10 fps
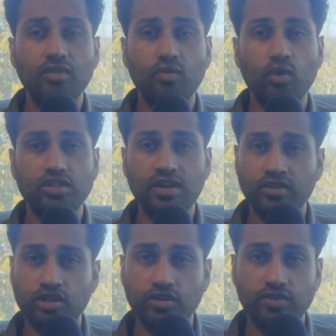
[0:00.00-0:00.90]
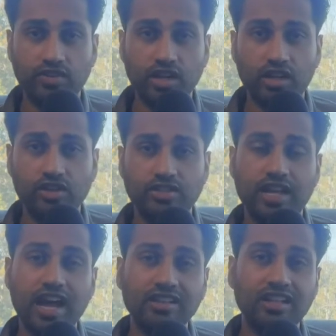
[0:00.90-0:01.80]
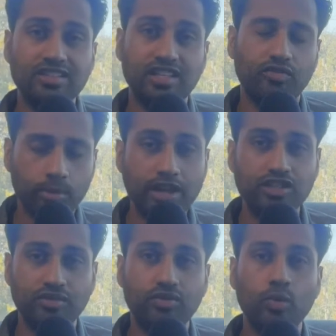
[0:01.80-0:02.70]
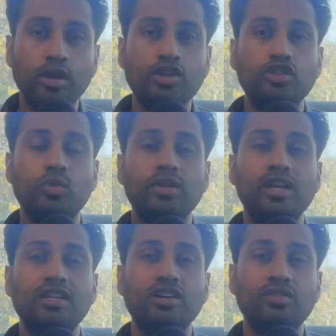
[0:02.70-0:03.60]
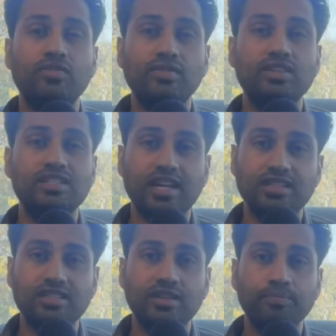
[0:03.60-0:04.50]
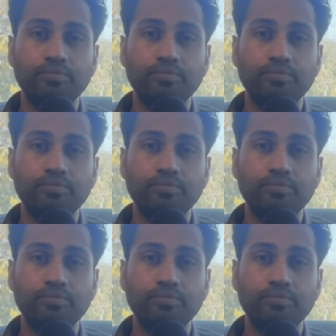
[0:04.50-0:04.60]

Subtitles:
for $750, LLC Formation for $128.50.